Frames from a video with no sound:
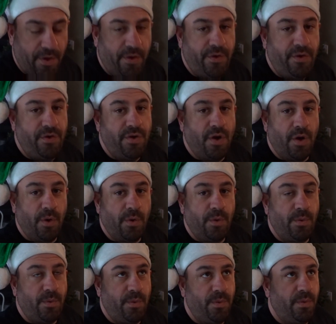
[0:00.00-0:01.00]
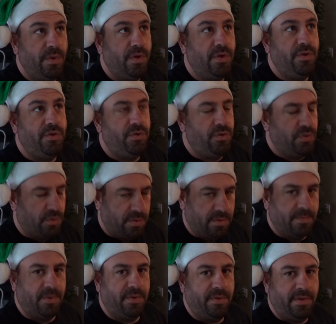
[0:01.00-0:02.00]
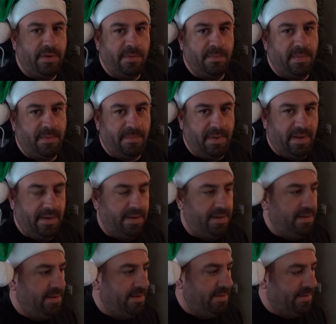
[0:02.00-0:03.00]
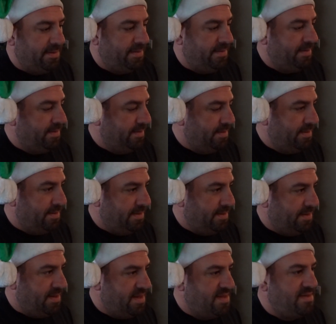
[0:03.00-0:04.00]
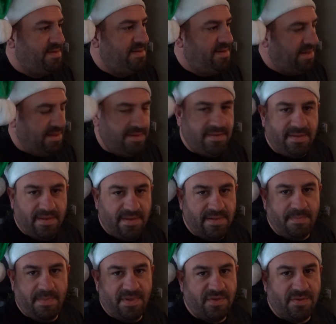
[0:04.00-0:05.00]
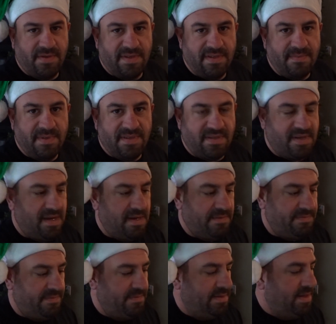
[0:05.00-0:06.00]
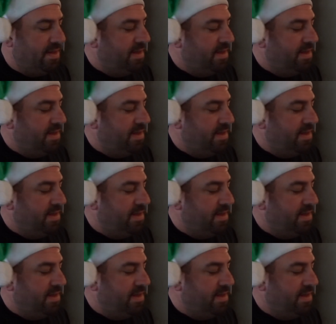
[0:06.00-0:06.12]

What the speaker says: No normal human being needs this much Christmas stuff.